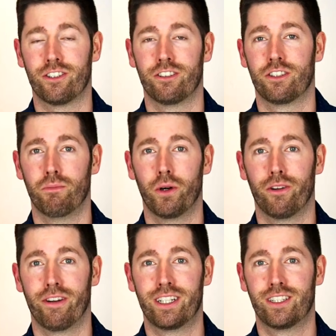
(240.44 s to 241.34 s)
and some
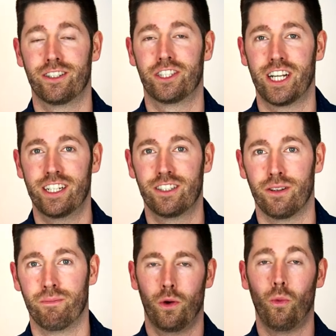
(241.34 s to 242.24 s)
motivation to change
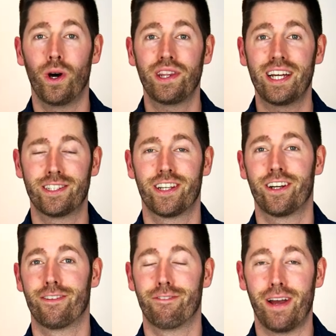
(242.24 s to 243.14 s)
them. One last thing
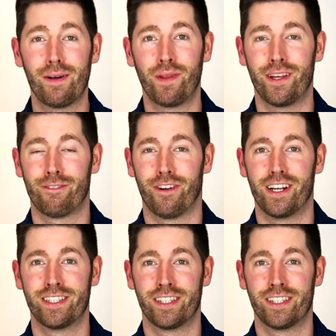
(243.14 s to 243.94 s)
on family and friends,